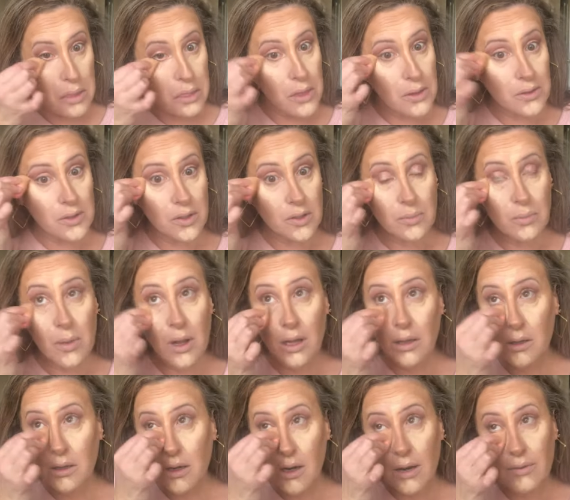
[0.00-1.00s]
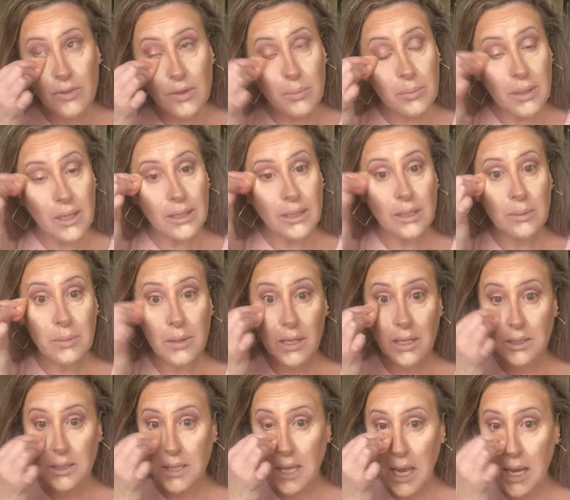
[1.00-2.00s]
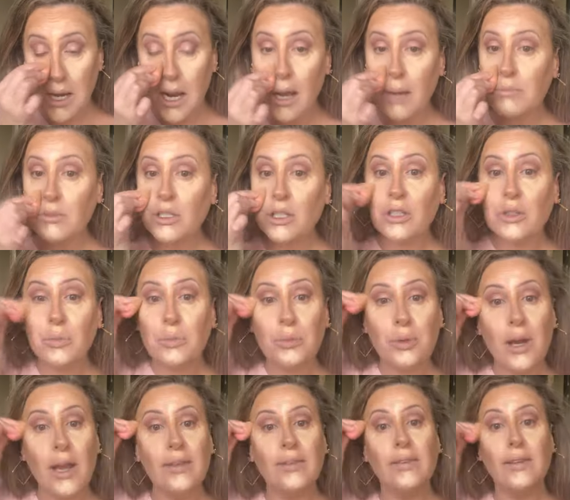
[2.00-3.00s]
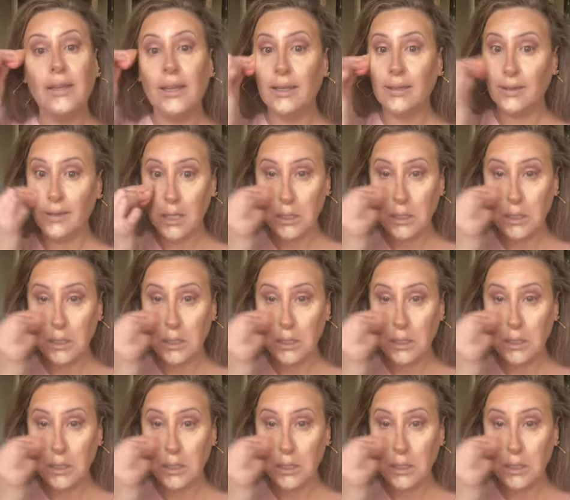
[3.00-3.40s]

the smaller of the blending buds and I'm just pressing in.